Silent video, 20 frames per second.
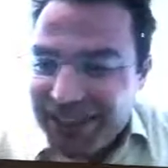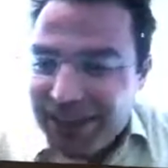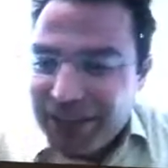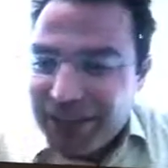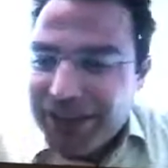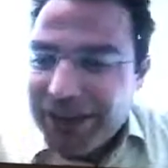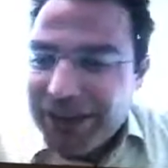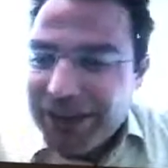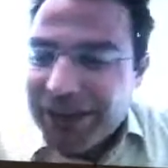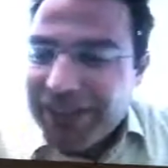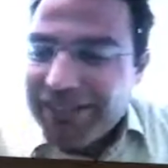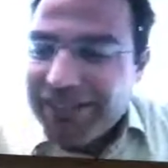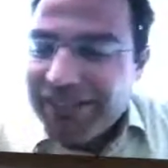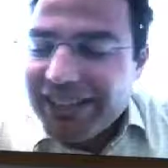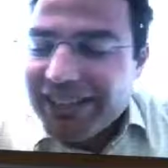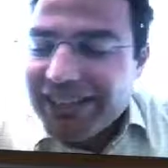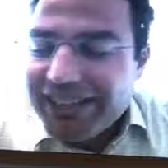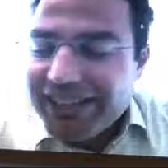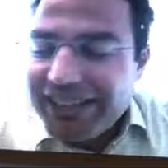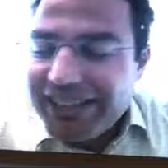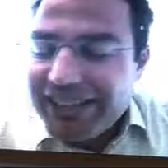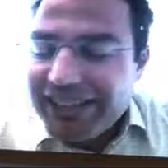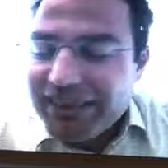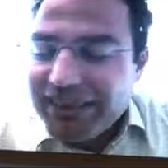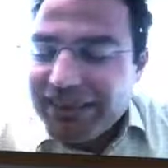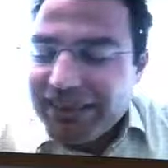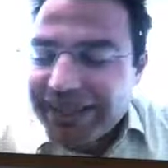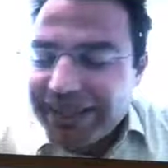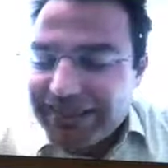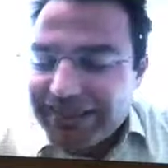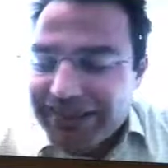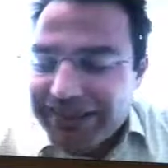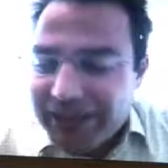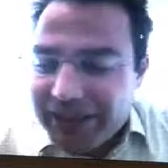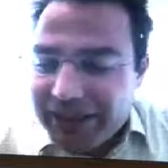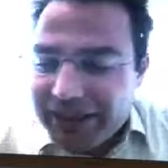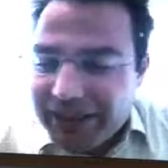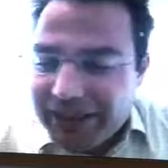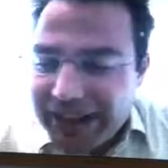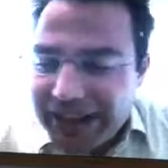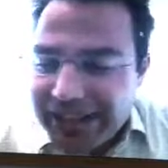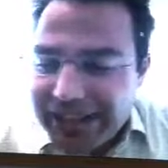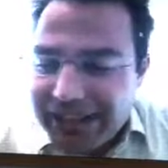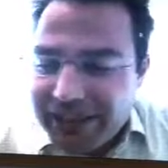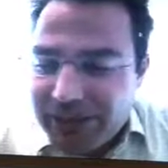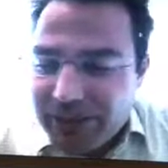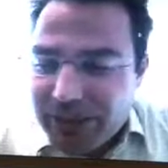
We have a little turmoil with the crisis.